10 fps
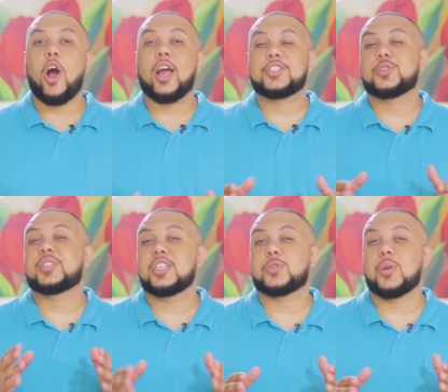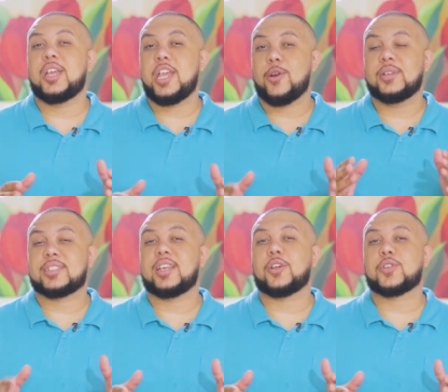All right, so since we're here in
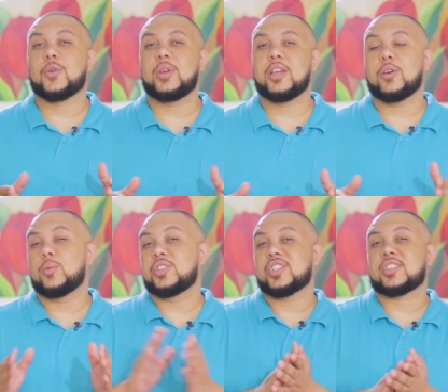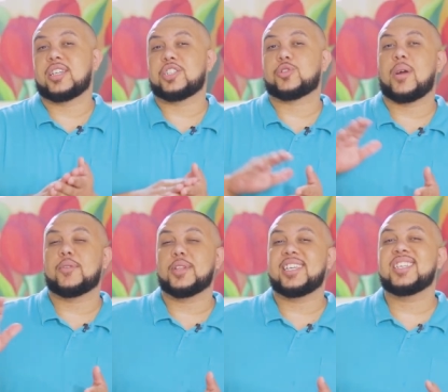South Korea, we're just gonna
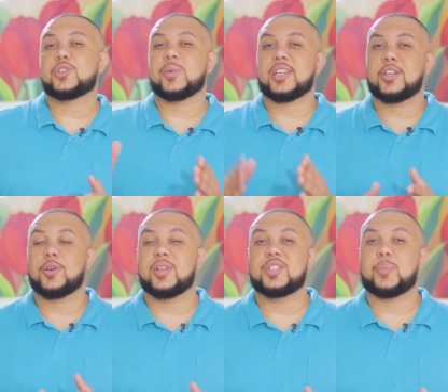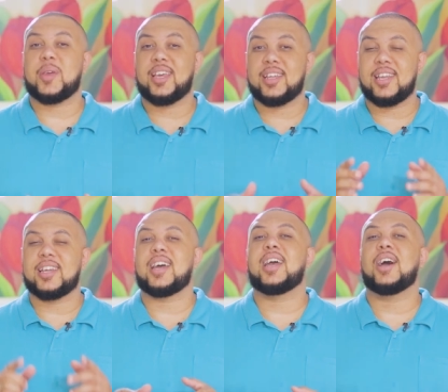travel east, we're gonna go to Japan,
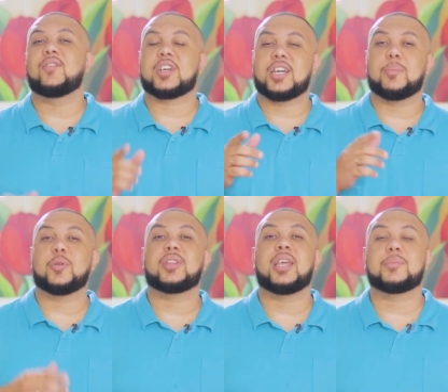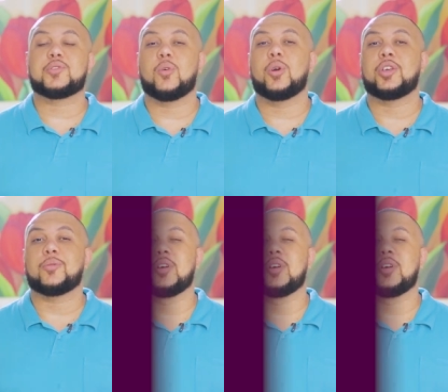and I have a couple names for you.